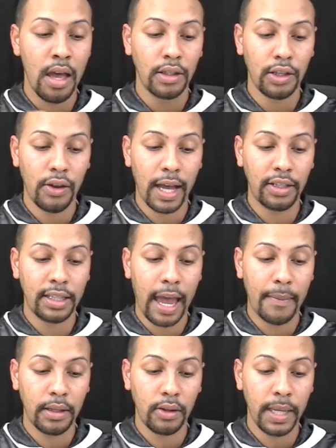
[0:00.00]
So I just
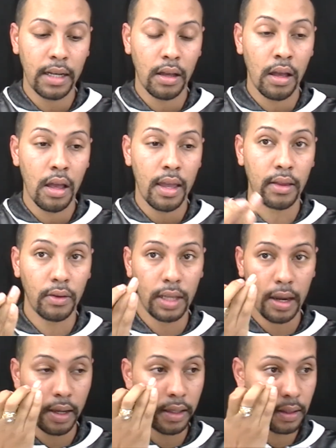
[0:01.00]
dab a little bit in those
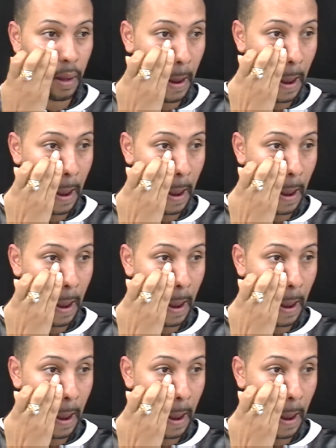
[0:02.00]
areas.